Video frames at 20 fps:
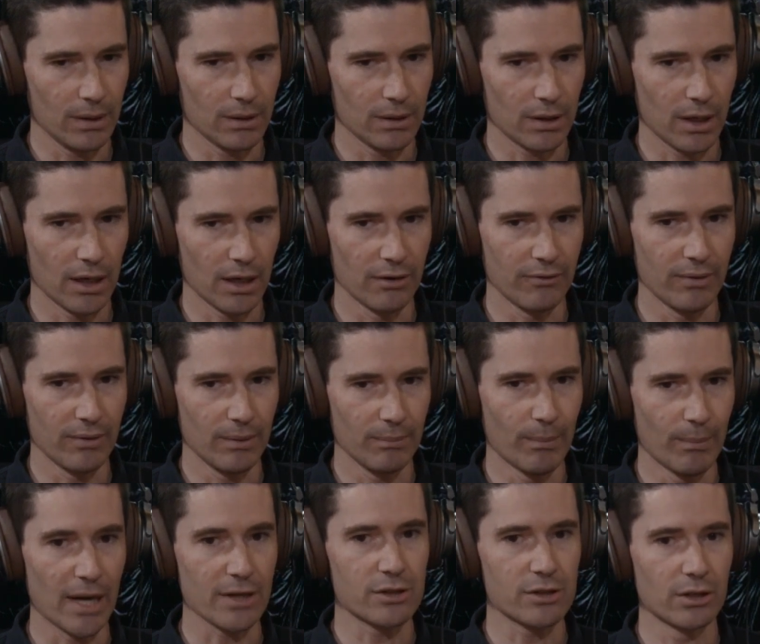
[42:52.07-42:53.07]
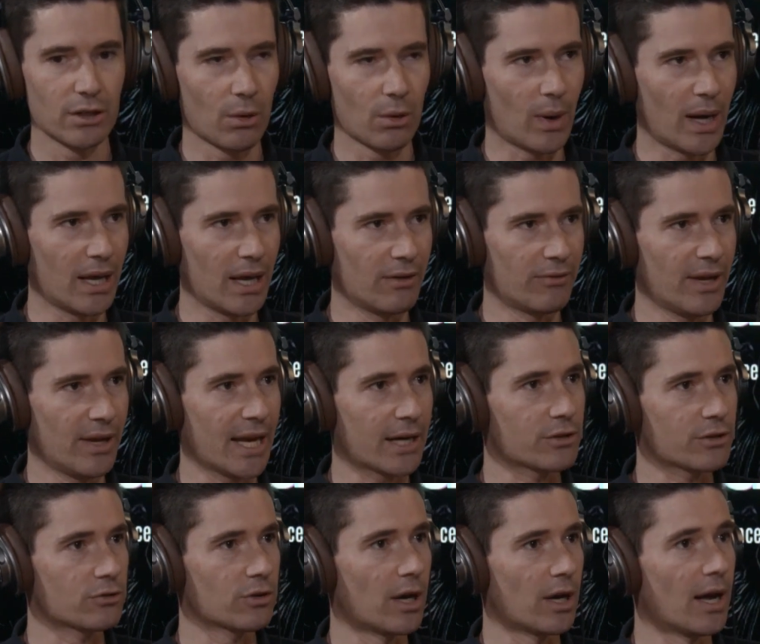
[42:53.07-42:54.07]
kind of much in the way of
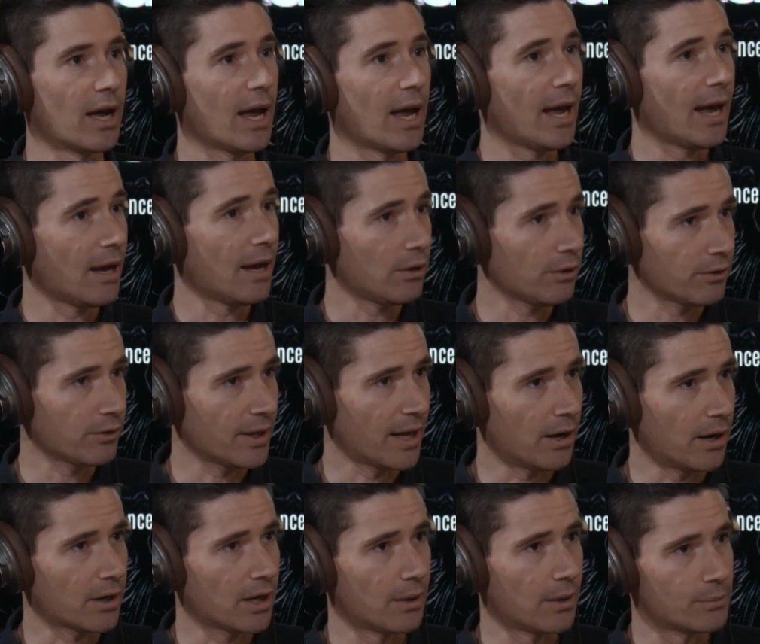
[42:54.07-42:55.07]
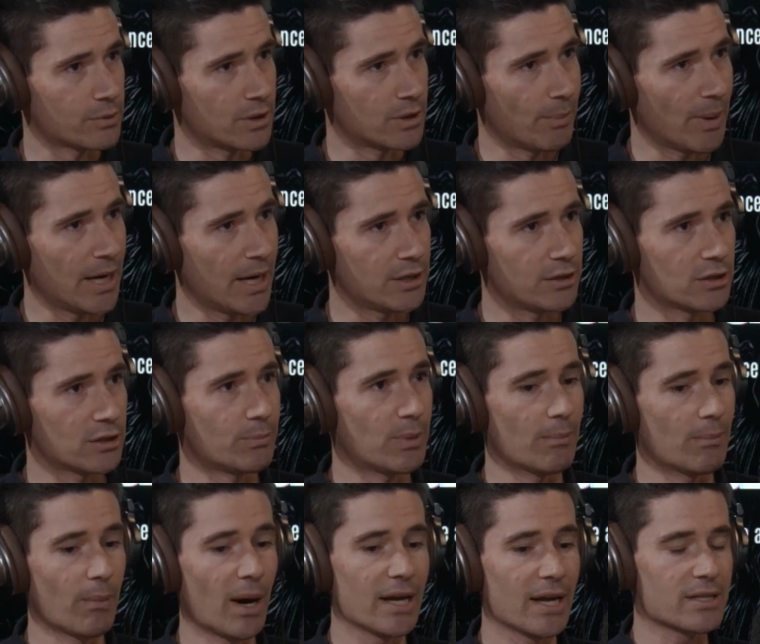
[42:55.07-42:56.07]
extra health outcomes to patients, but
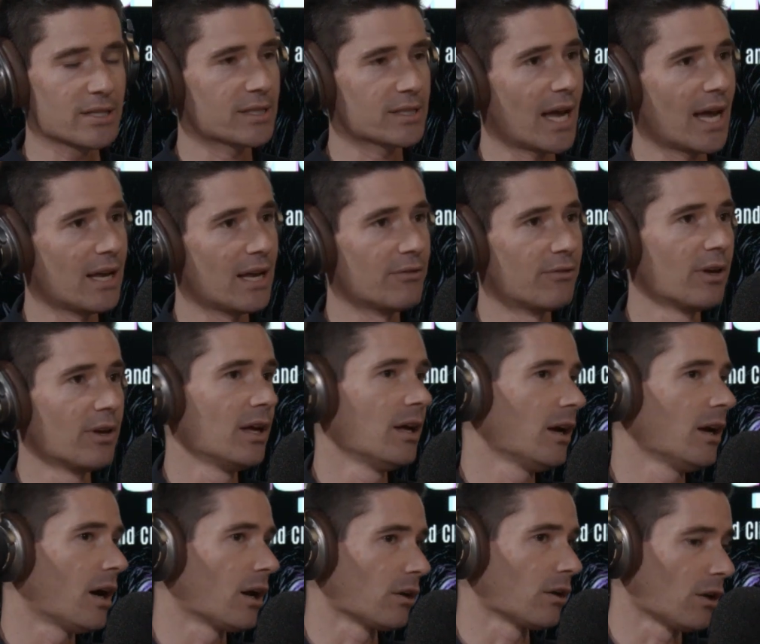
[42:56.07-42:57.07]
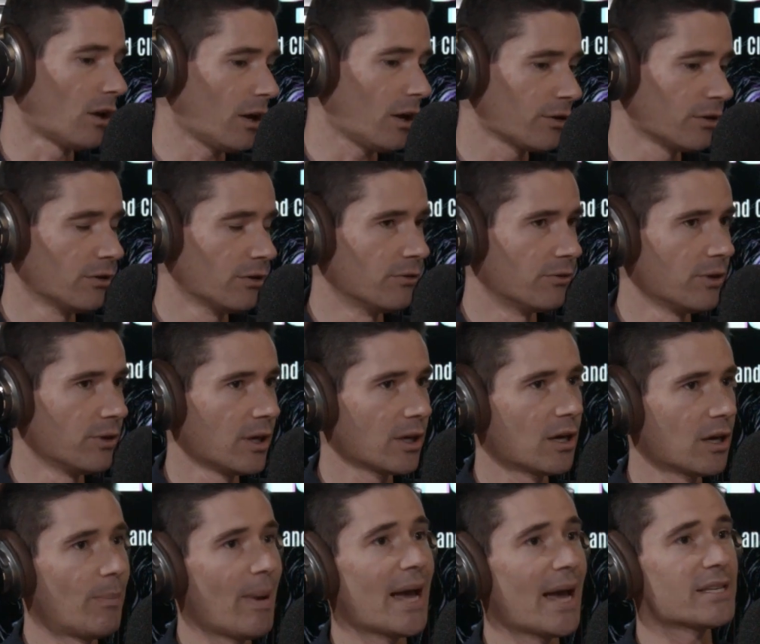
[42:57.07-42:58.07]
might save a lot of
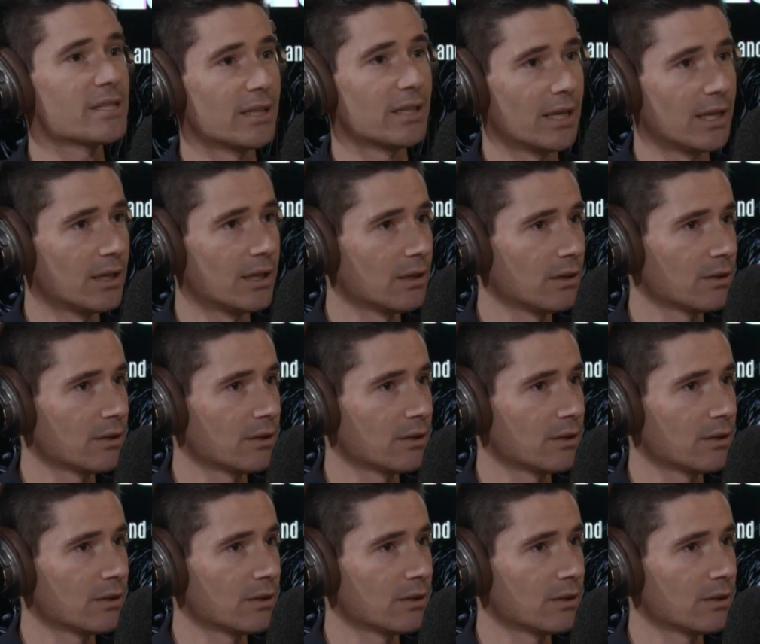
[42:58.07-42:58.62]
capacity,